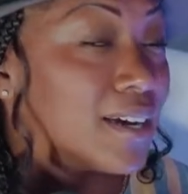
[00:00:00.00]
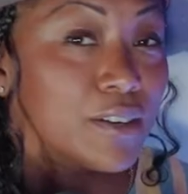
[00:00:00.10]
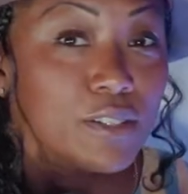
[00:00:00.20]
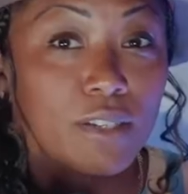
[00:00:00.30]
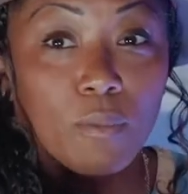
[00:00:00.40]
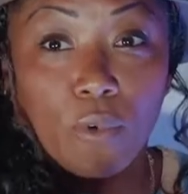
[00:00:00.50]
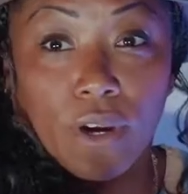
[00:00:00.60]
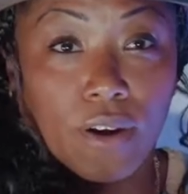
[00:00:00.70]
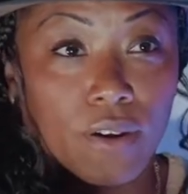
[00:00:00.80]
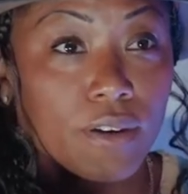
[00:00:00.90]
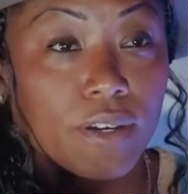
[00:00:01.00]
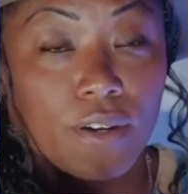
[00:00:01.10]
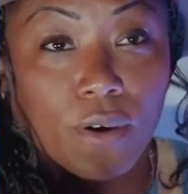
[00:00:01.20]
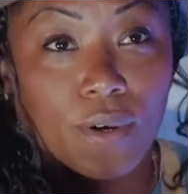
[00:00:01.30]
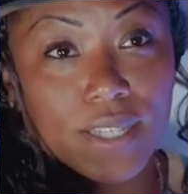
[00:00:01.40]
somewhere, you
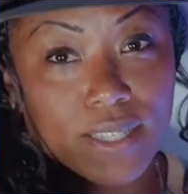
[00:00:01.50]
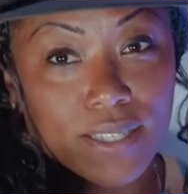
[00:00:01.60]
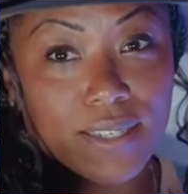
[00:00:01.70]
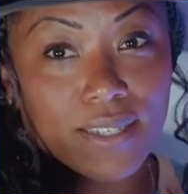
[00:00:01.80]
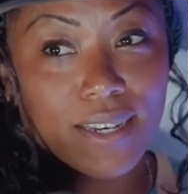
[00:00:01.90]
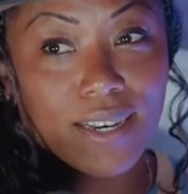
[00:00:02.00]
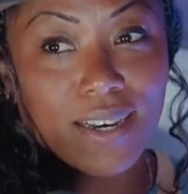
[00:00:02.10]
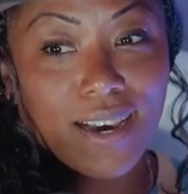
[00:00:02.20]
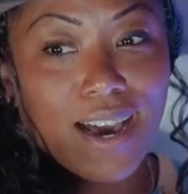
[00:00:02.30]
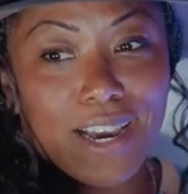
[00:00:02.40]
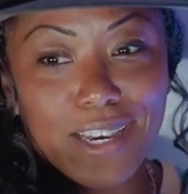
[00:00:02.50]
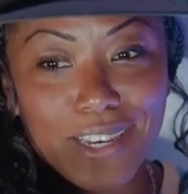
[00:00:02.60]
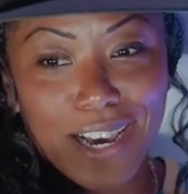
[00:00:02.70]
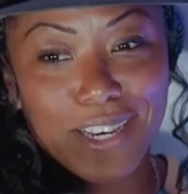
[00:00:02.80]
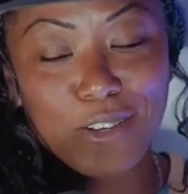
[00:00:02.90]
know, it's
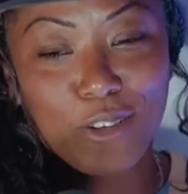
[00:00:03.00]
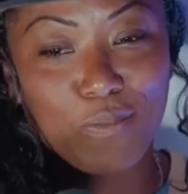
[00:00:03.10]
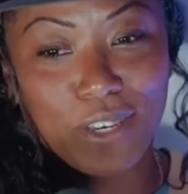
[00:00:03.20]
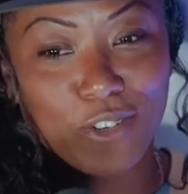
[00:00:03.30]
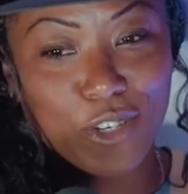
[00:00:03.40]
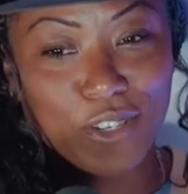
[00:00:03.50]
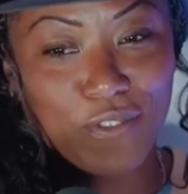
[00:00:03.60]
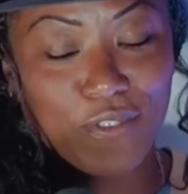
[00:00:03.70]
I I get to be just a